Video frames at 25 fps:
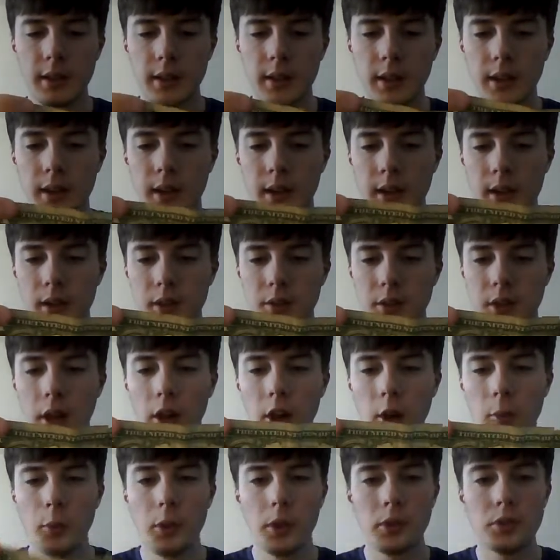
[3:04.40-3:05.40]

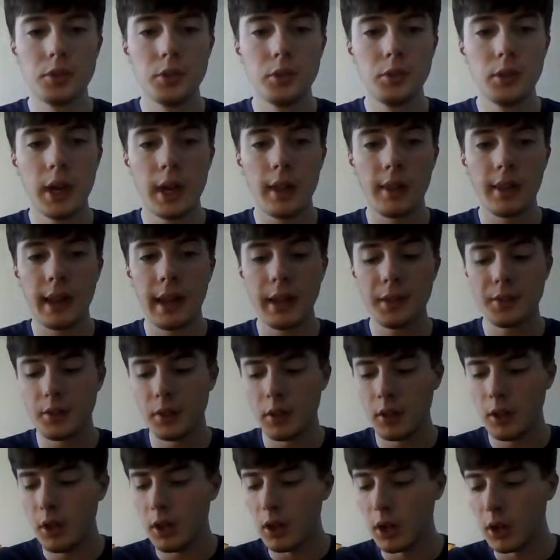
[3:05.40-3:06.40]
Dollar bills do not last
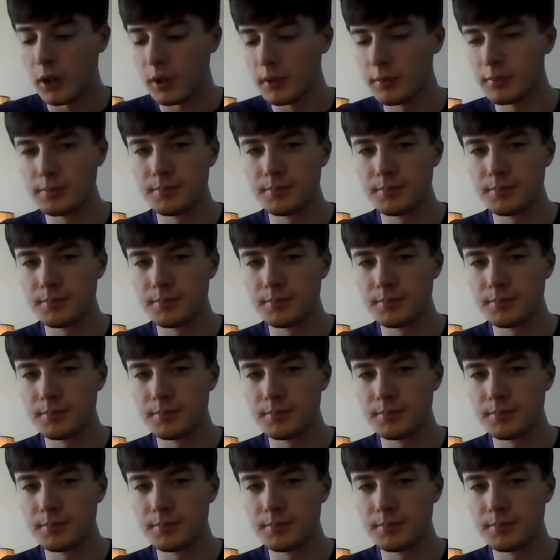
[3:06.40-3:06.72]
long.